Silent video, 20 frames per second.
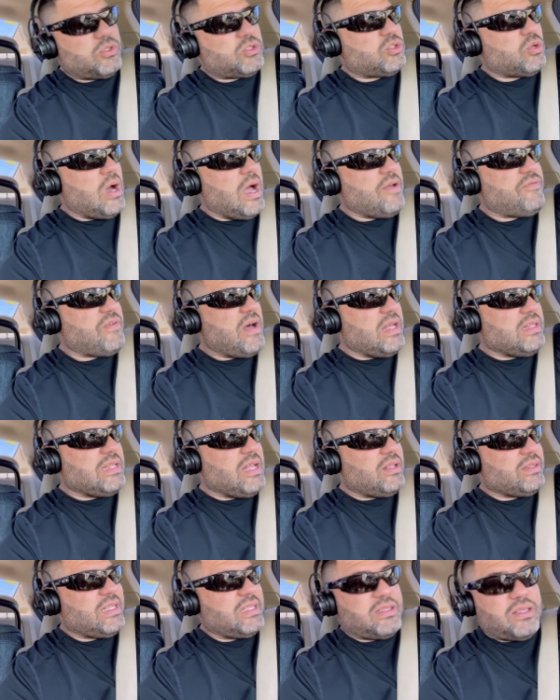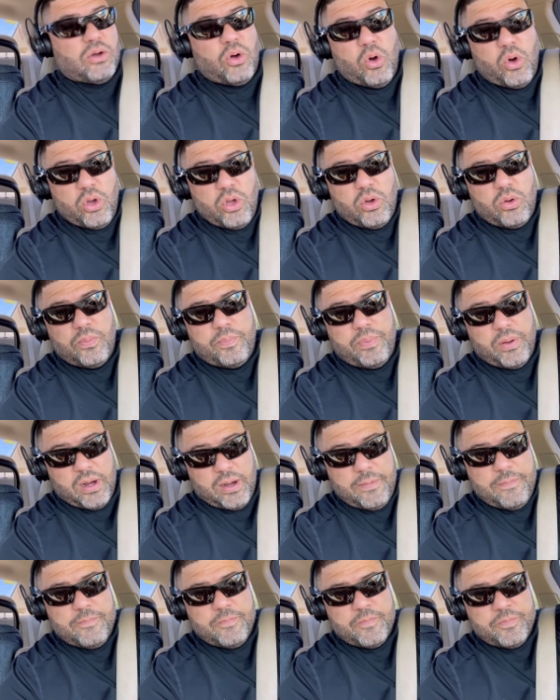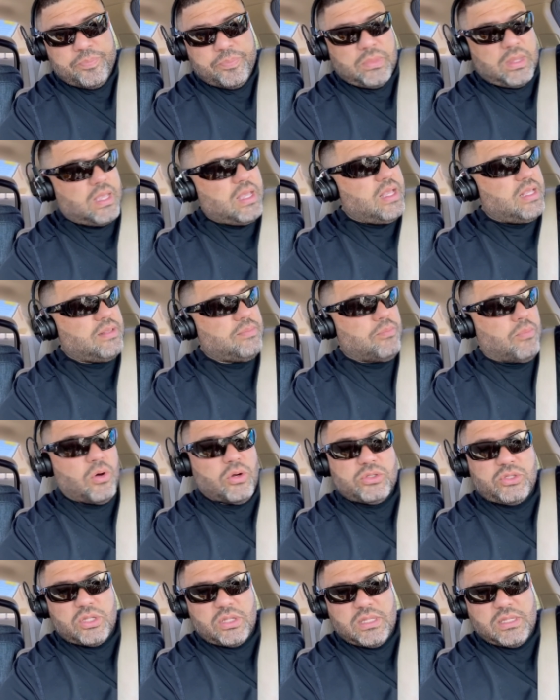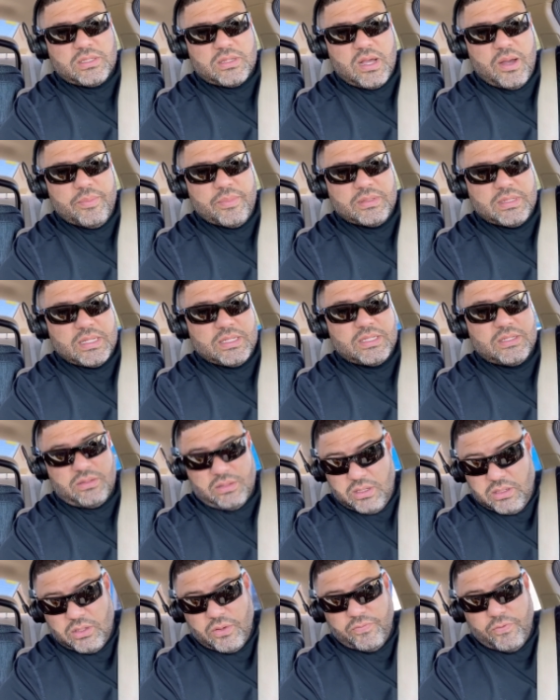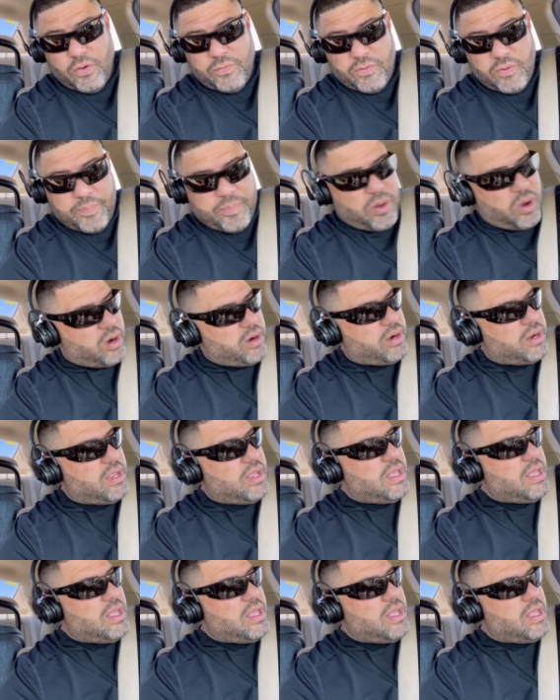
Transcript: So I found out that the oil pump in most of these Cummins engines is a Volvo part,